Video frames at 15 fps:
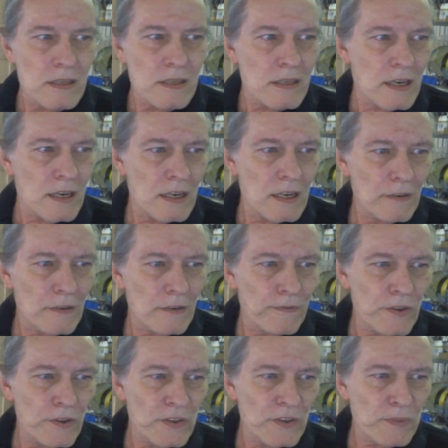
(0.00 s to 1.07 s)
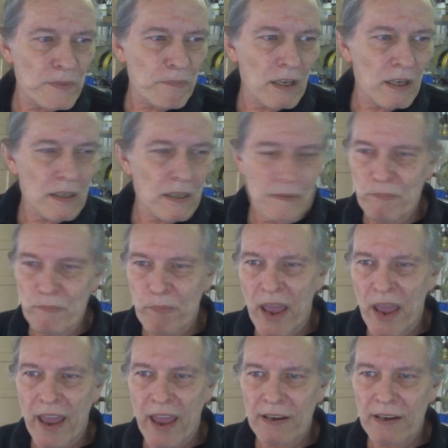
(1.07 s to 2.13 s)
the furthest part
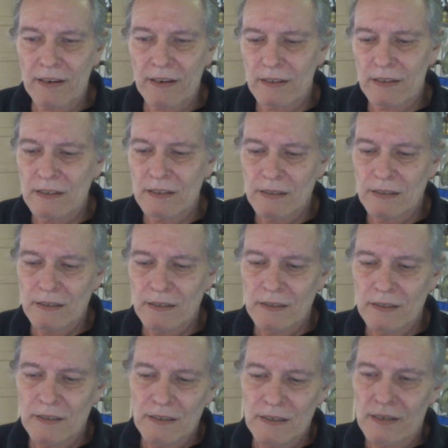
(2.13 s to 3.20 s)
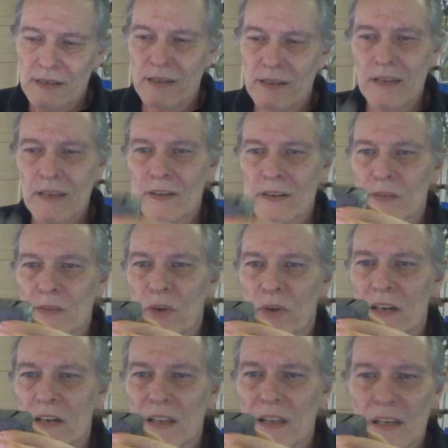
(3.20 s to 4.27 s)
back, and then there's a
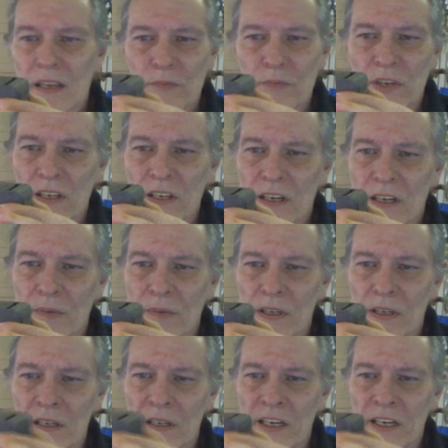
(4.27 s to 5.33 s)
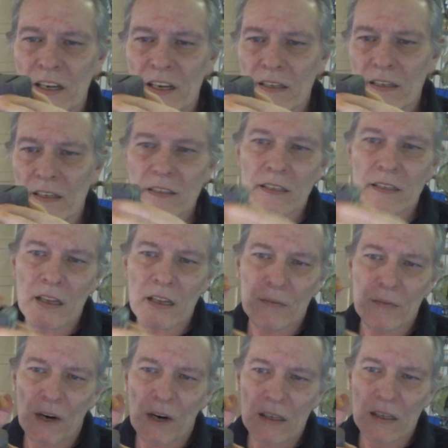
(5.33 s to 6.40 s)
part that'll be coming on here, and then a
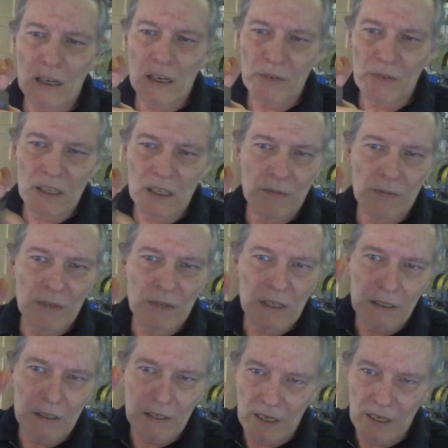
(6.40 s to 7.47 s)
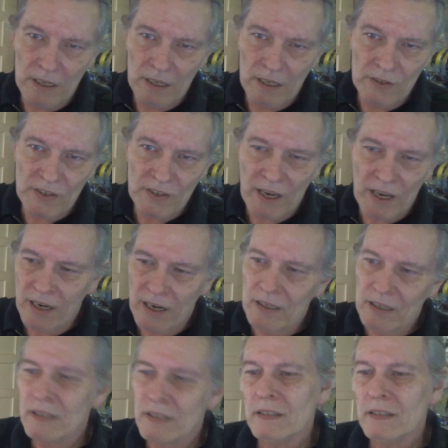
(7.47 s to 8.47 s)
part that'll be coming on the other side,